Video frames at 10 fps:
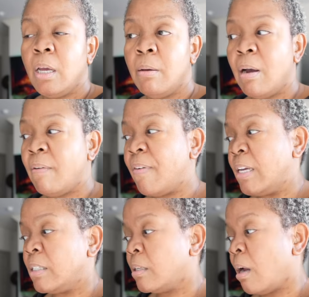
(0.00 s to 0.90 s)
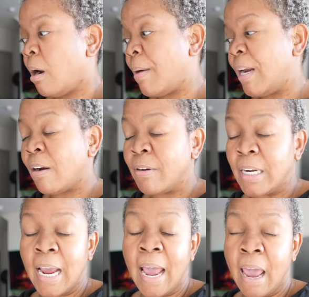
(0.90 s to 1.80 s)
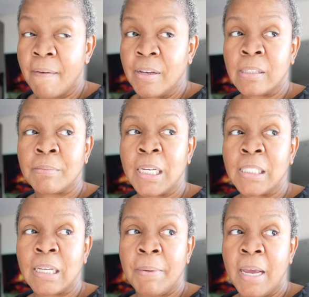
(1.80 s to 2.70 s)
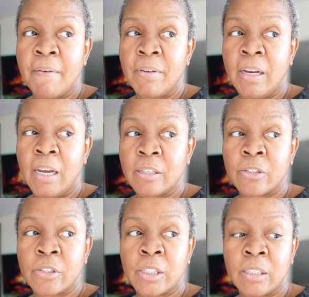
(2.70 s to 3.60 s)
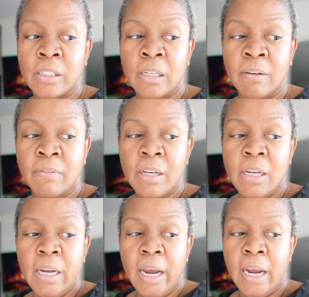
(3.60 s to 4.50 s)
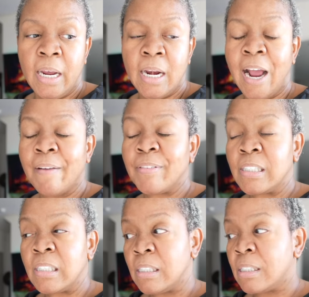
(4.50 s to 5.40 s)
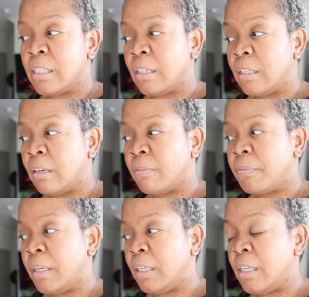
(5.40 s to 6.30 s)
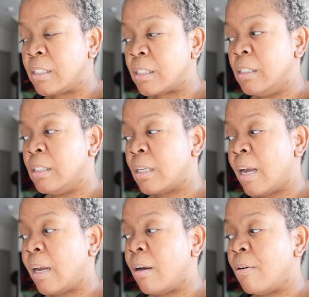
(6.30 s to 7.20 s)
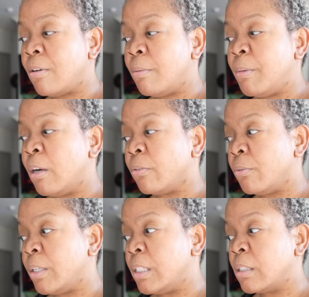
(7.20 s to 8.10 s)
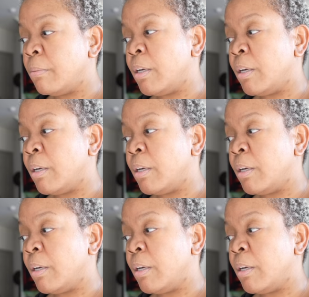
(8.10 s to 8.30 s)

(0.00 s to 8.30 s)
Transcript: in my face. I might already have it. Sometimes I be having the answers to the stuff and I have to sit still enough and listen. Like, oh, let me go through this. Let